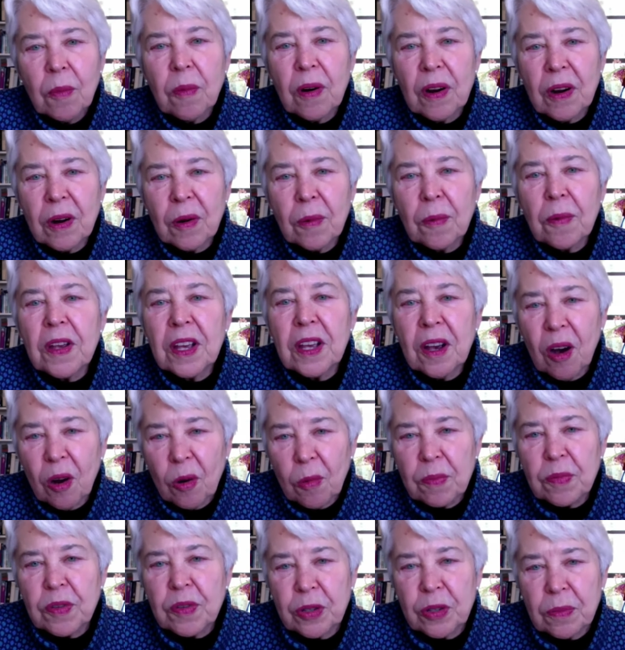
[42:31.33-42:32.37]
where we
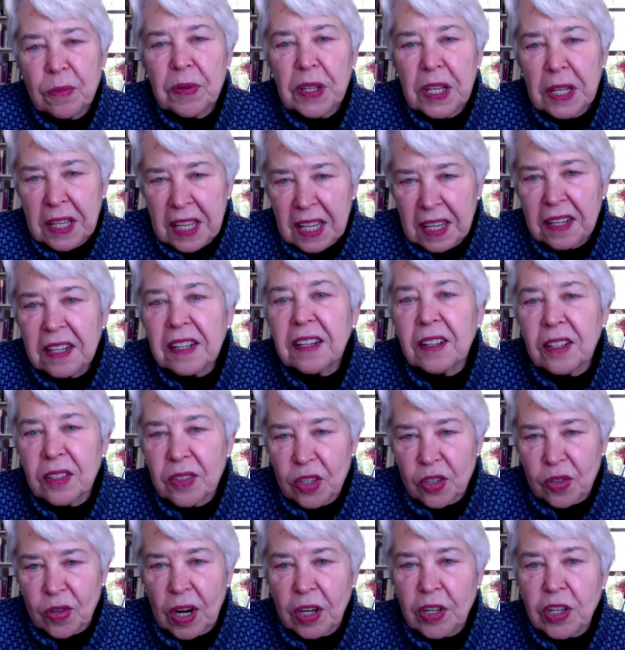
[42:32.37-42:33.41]
hope to begin
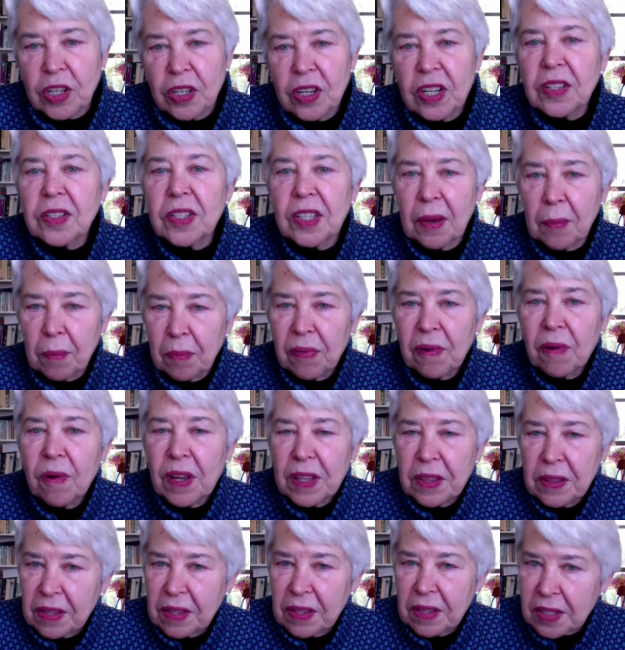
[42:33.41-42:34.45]
construction at some
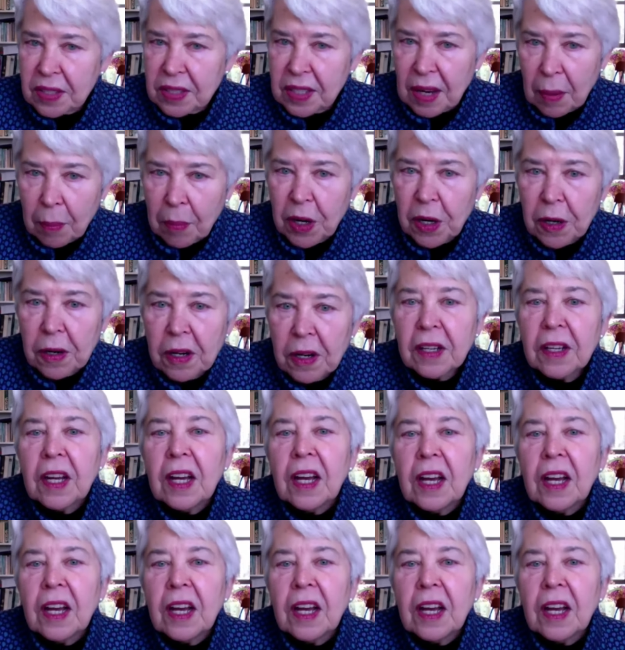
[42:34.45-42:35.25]
point this summer.